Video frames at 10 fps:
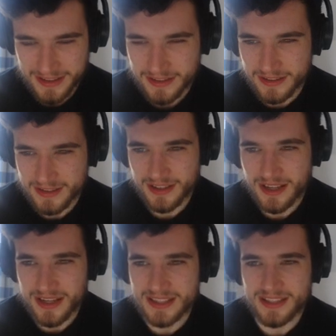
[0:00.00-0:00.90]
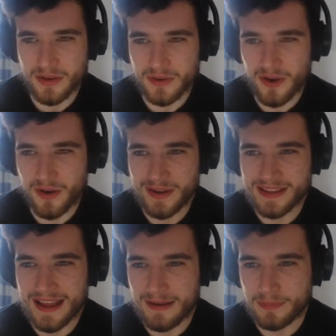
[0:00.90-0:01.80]
of the... So not only
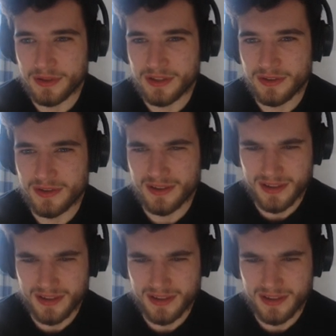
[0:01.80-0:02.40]
that, but you...